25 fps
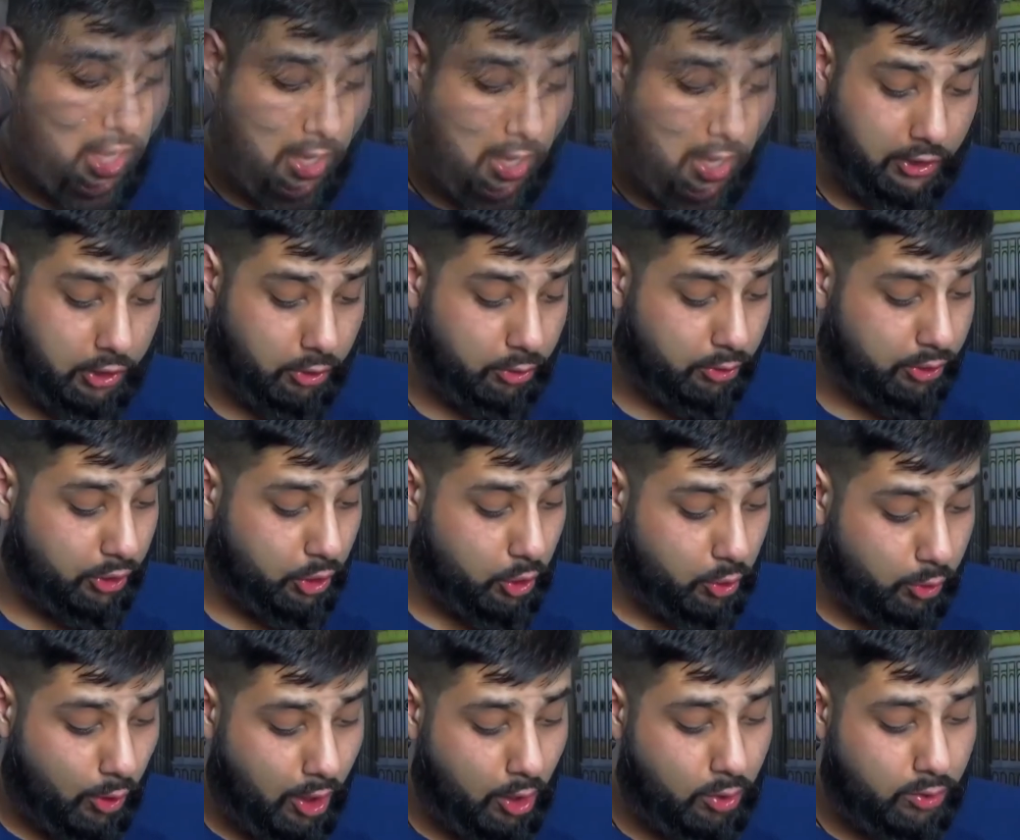I'm going to
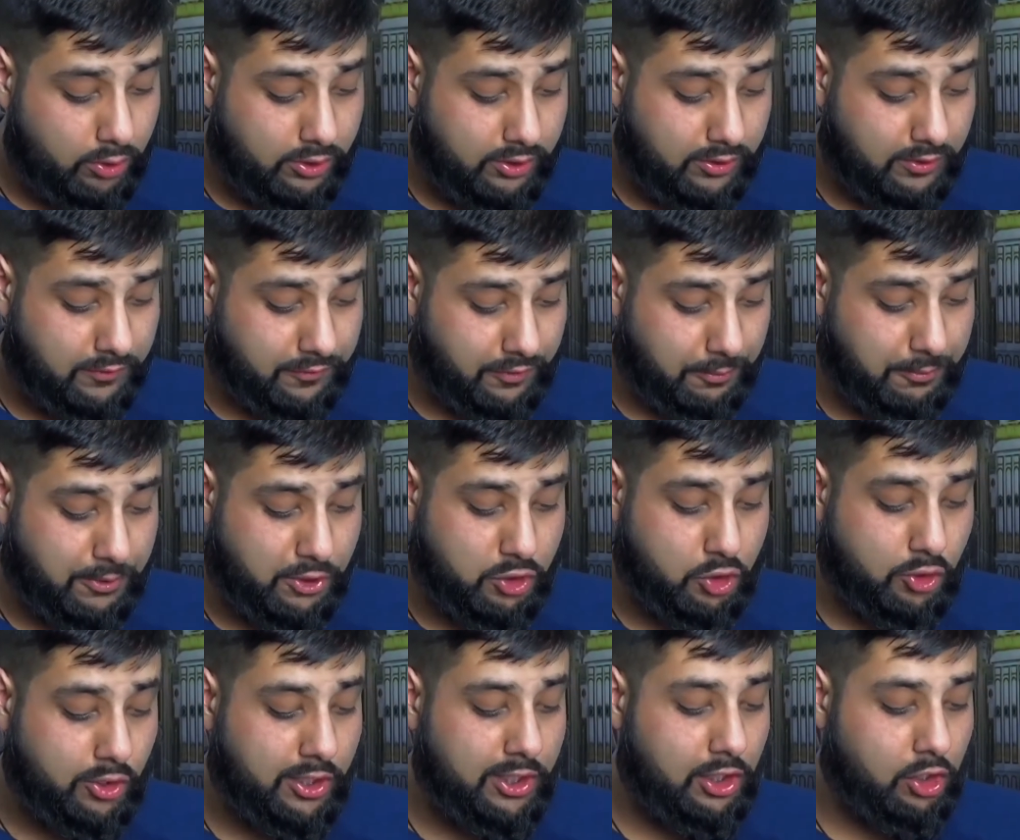quote from the
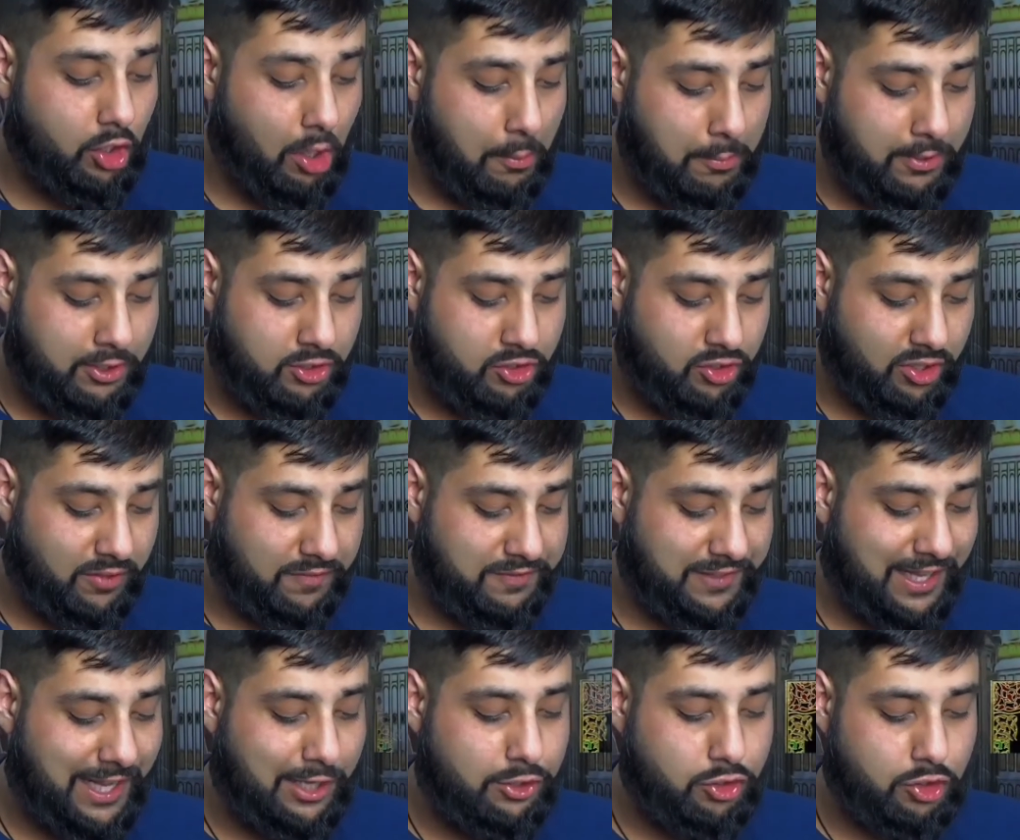Sunni commentary
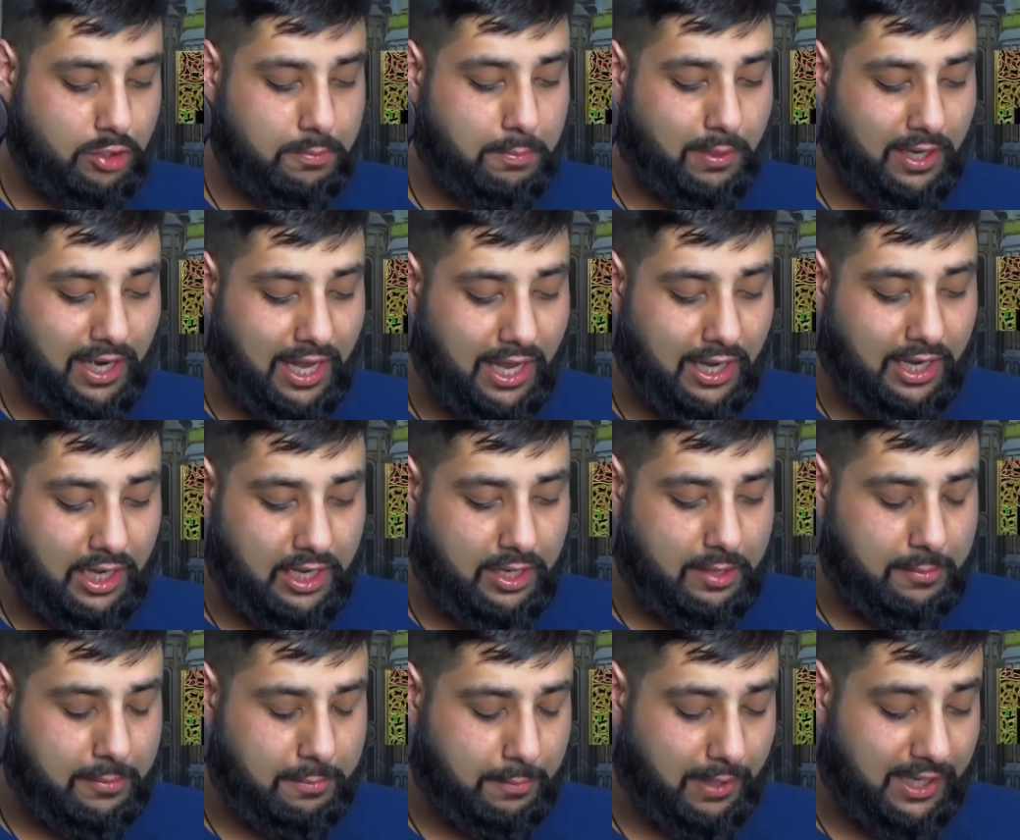of Nahj
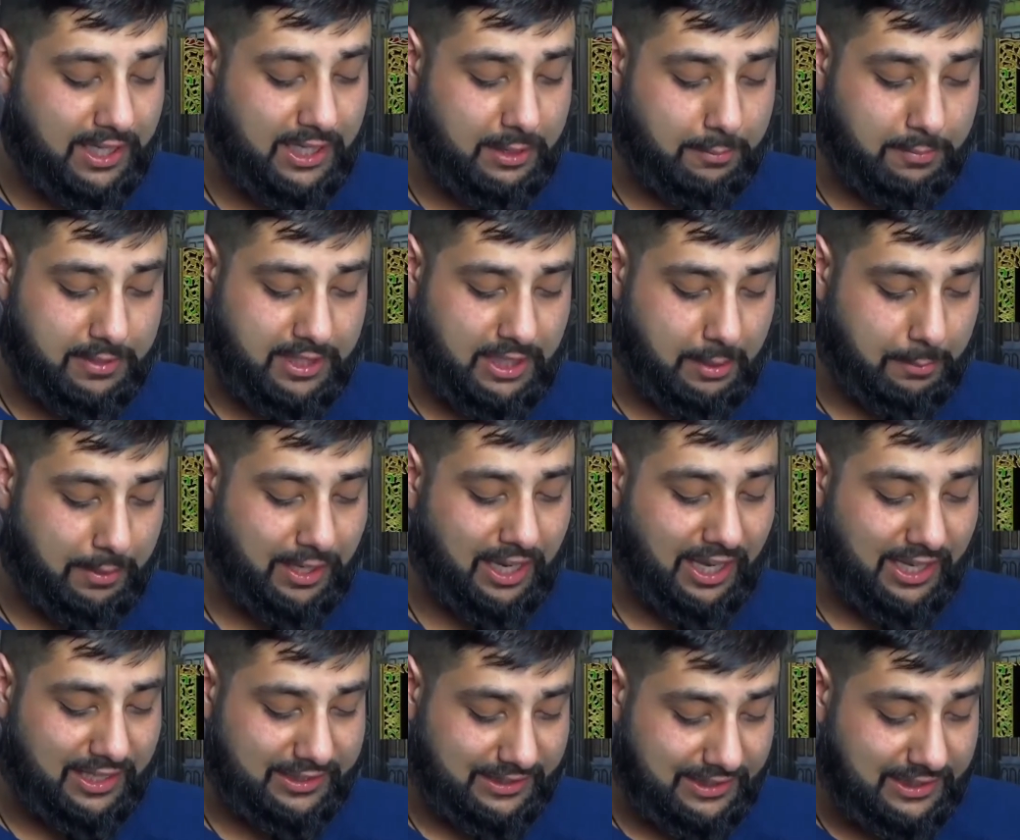al-Balagha by Ibn Abil
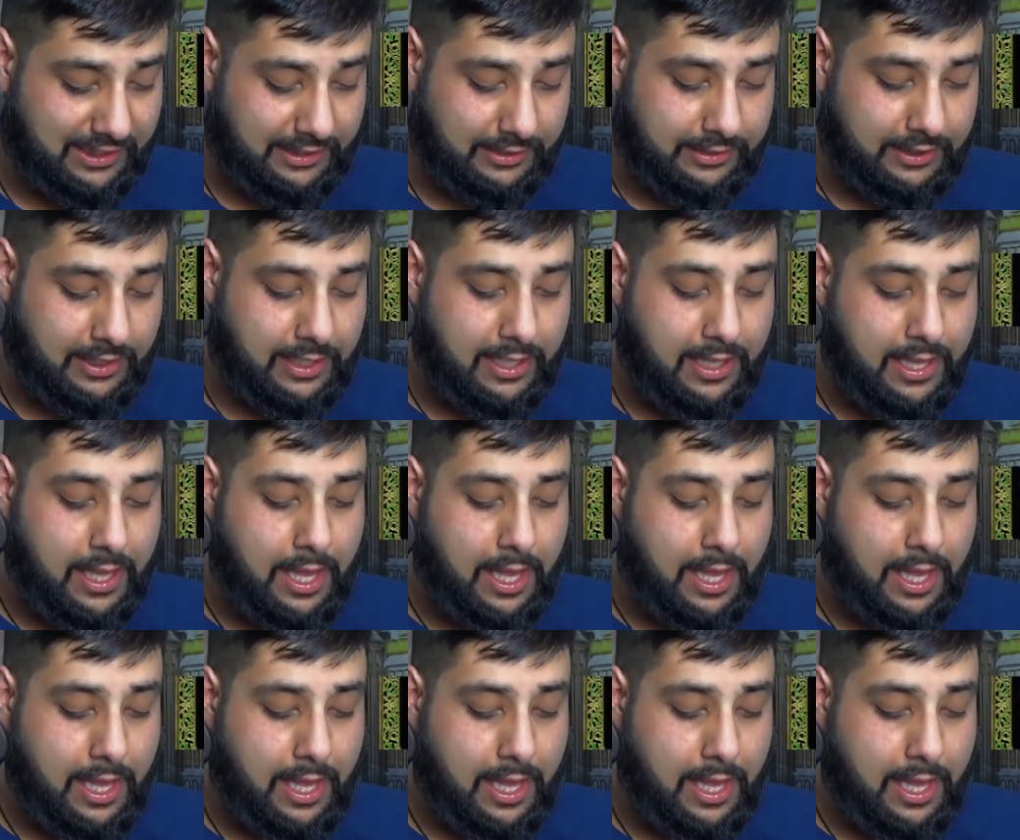Hadid,